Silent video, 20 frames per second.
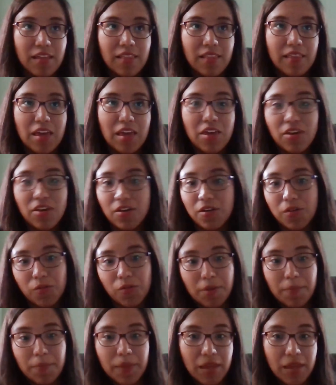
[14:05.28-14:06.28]
like young
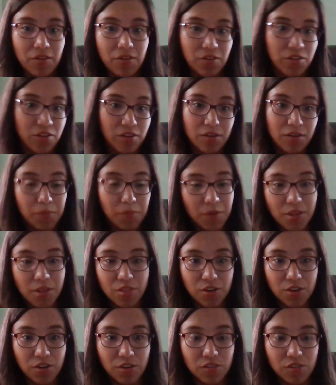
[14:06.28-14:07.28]
women or young
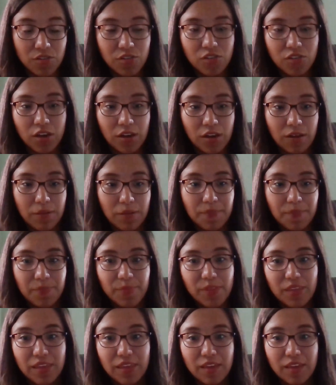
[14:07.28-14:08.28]
mothers.
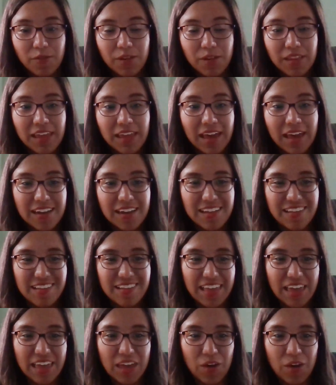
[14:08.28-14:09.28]
Really kind of
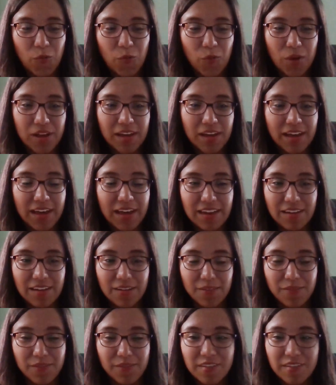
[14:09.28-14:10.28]
seeing what kind
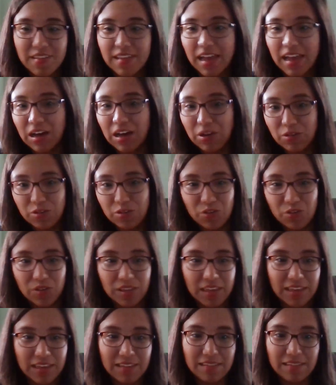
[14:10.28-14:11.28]
of styles you
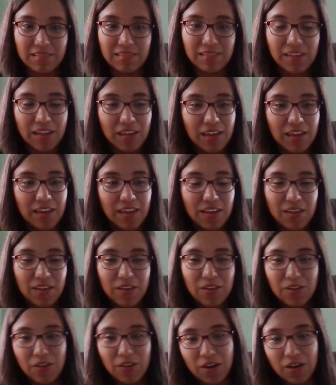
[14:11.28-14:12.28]
can
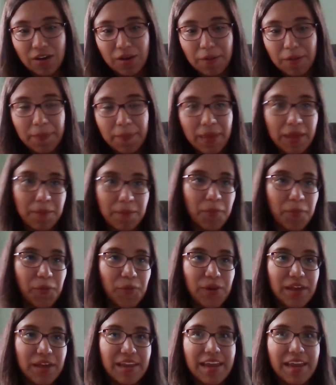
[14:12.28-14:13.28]

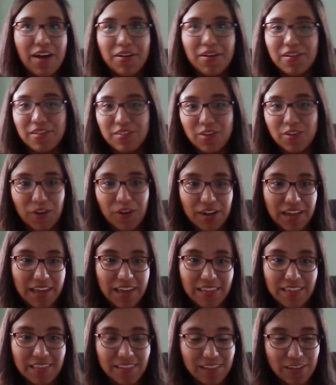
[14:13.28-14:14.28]
pinpoint, how to
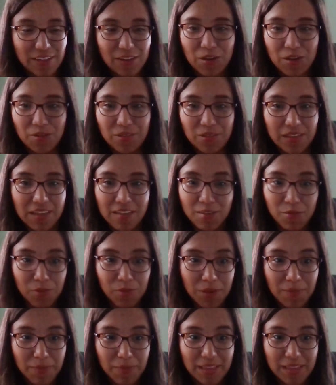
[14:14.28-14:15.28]
target, these
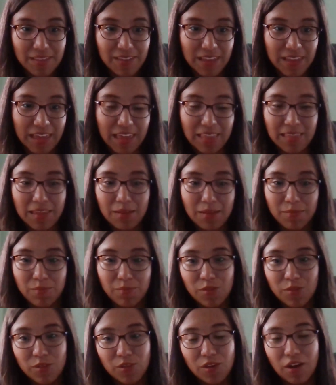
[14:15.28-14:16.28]
women to get
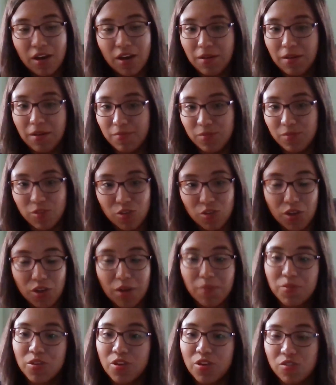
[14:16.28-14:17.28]
them to
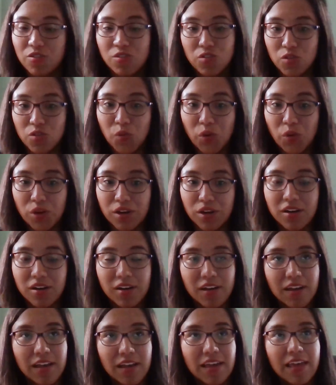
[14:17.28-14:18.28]
come to your store.
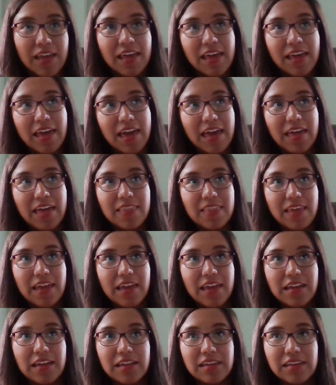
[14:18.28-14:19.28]
And
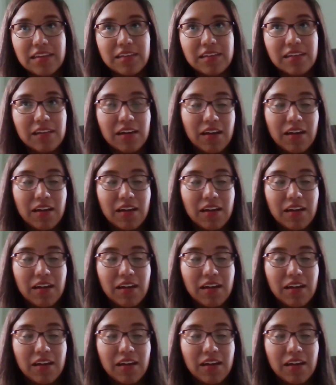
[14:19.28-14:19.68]
then